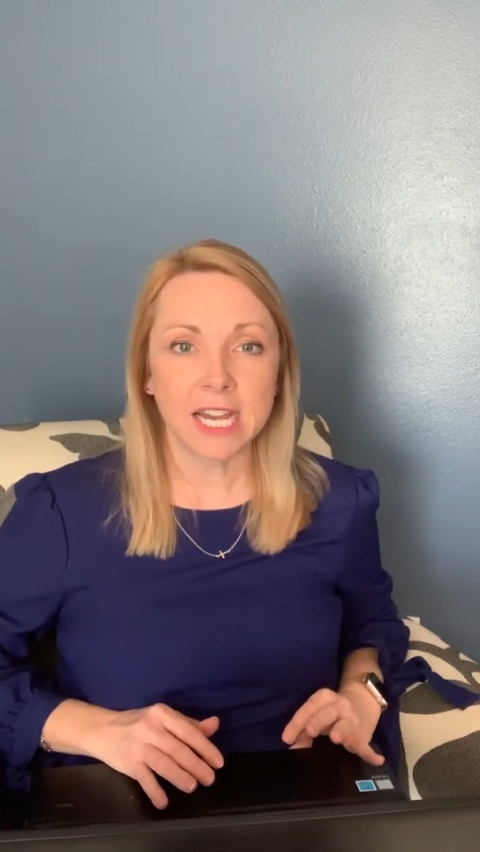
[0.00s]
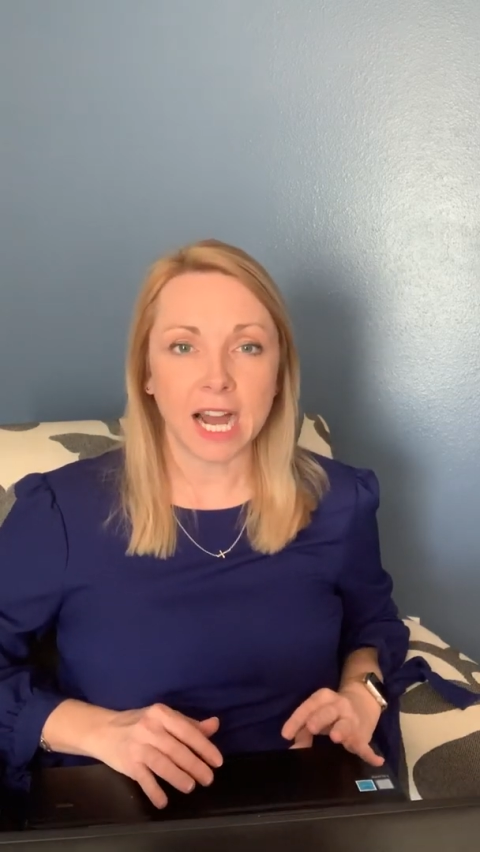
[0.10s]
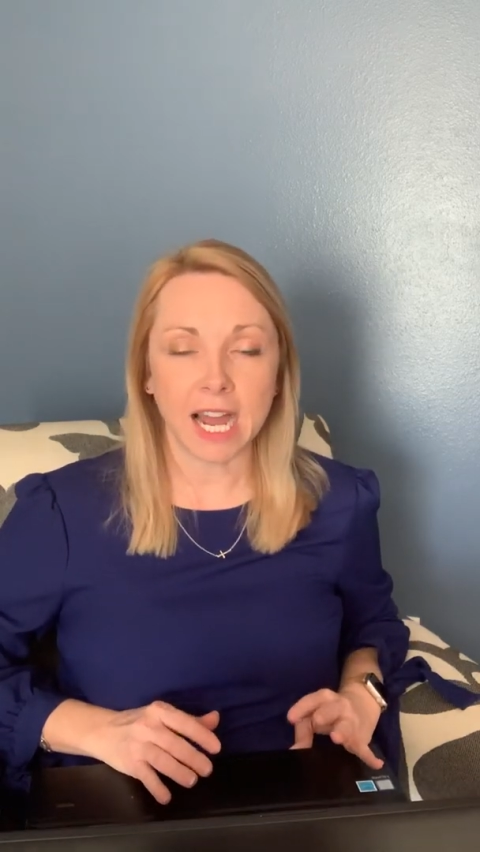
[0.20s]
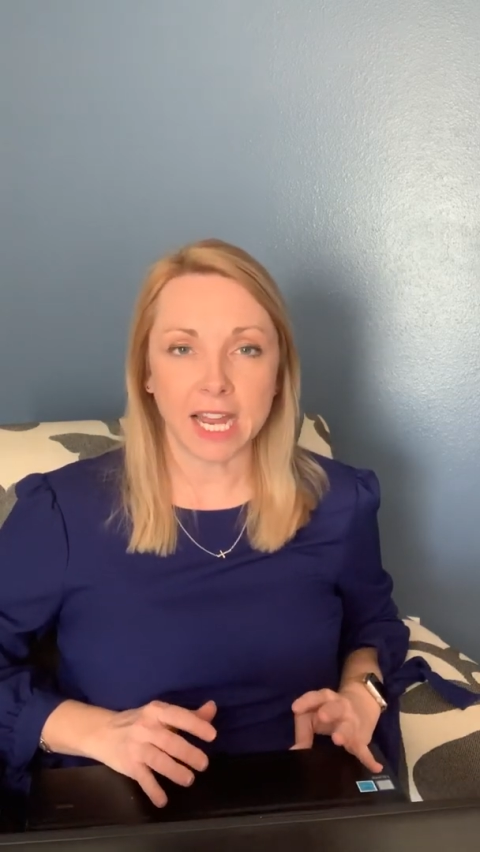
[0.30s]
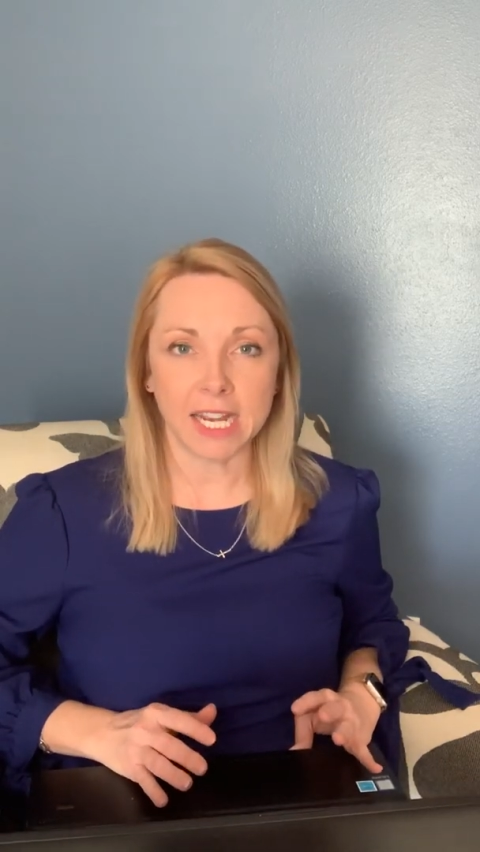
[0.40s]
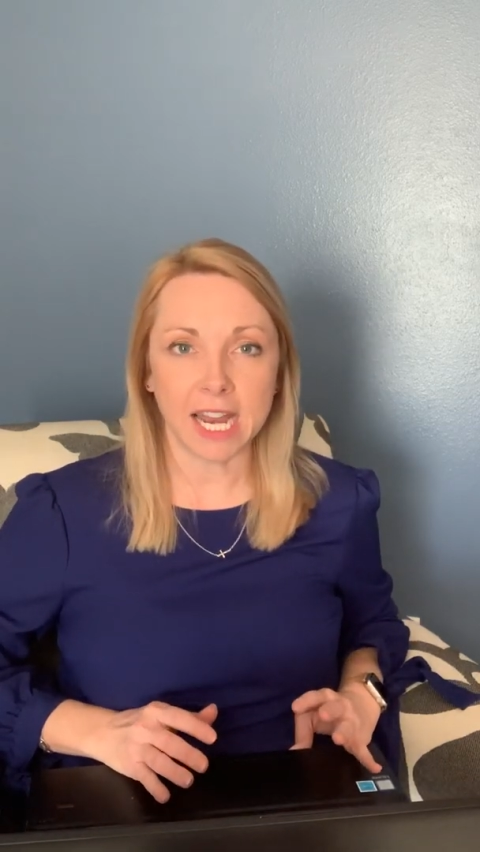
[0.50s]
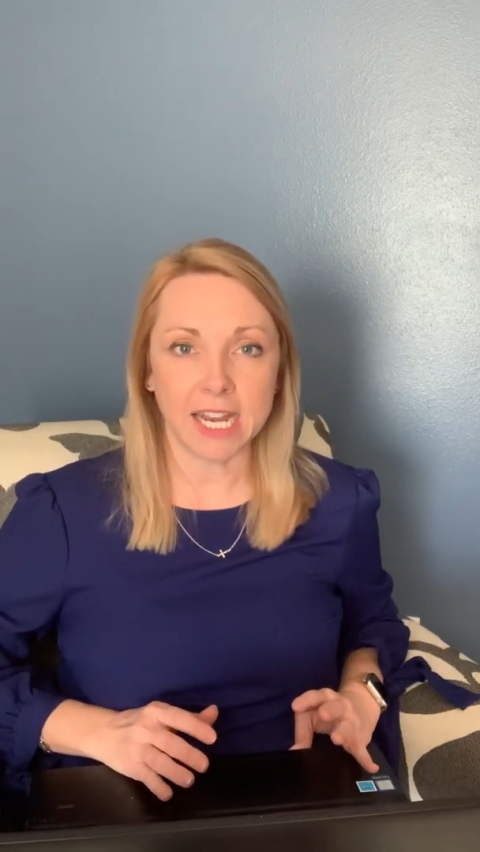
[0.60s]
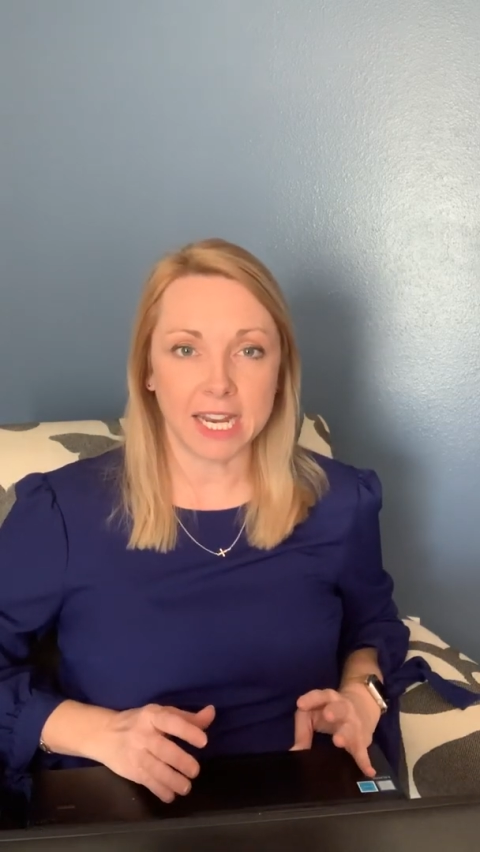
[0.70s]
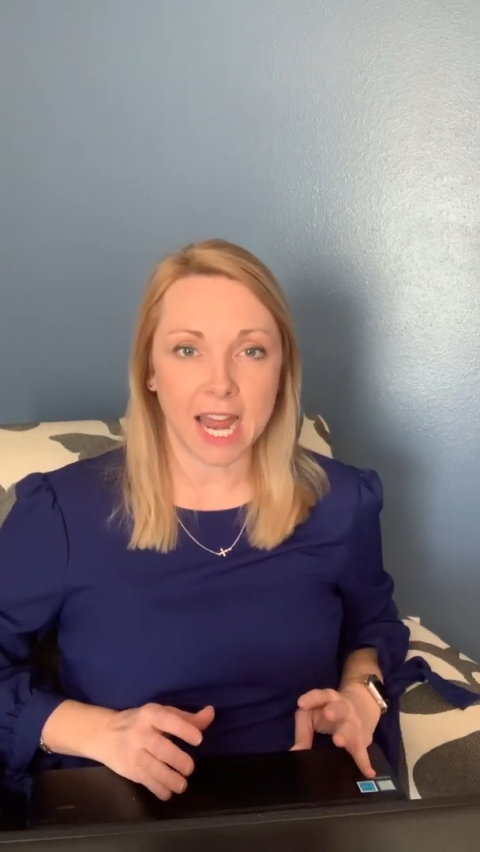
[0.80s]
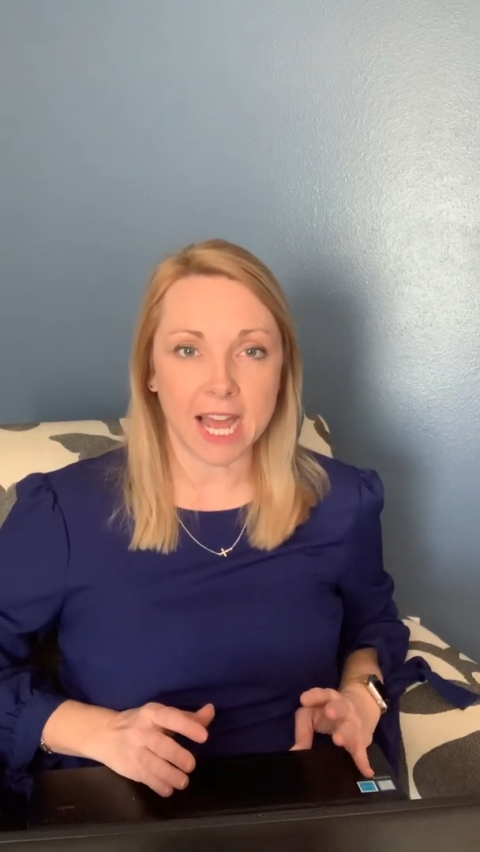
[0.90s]
and
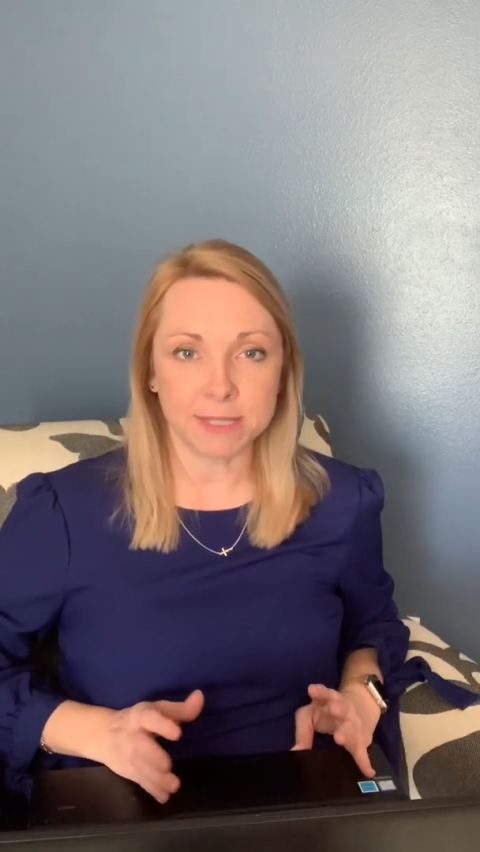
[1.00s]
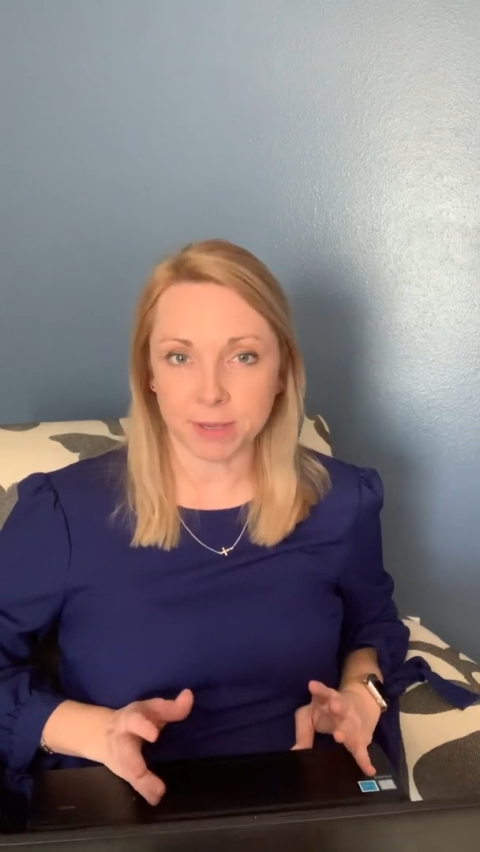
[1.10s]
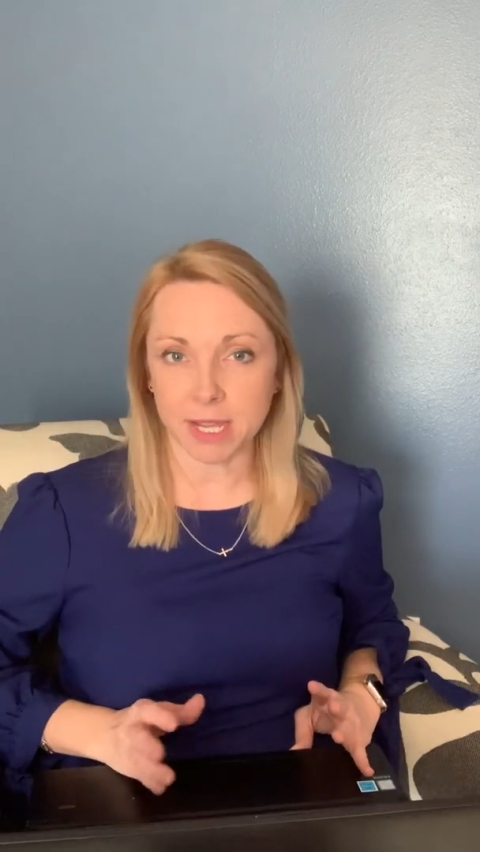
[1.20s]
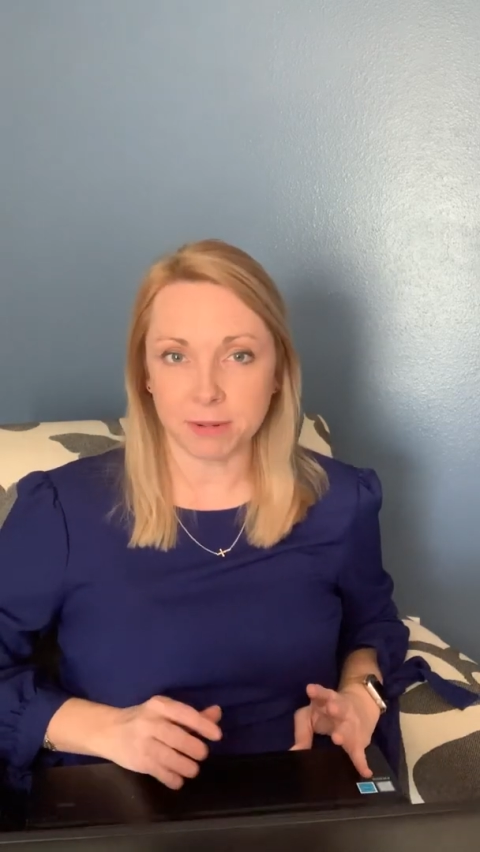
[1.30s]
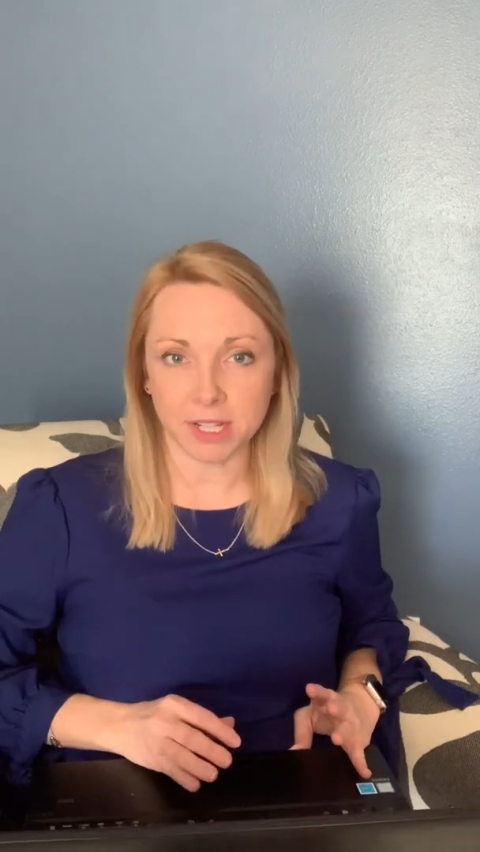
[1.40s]
it has become